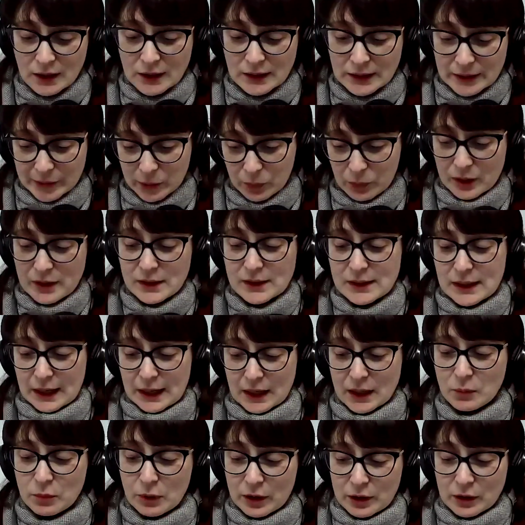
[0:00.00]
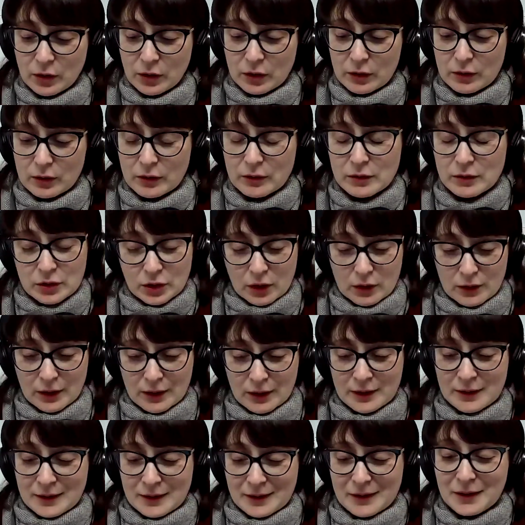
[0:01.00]
Until one day when her
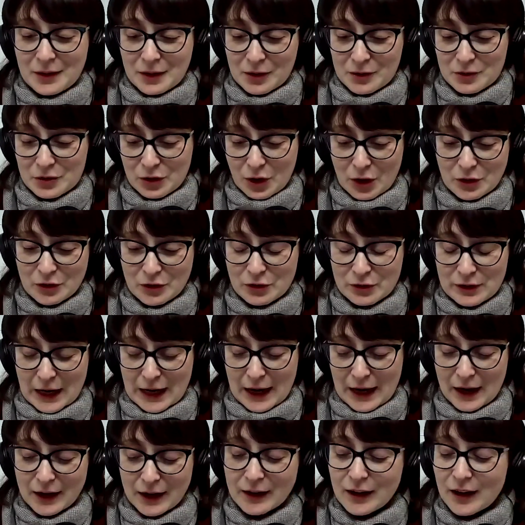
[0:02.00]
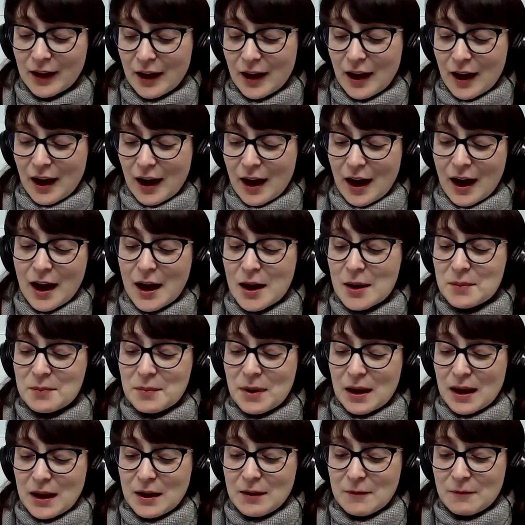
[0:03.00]
doctor dad
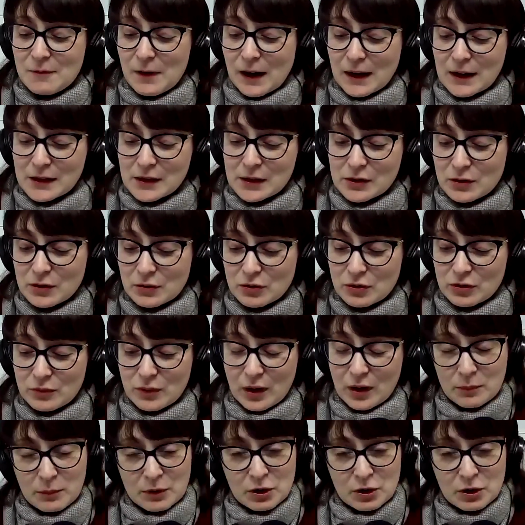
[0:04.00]
invites her to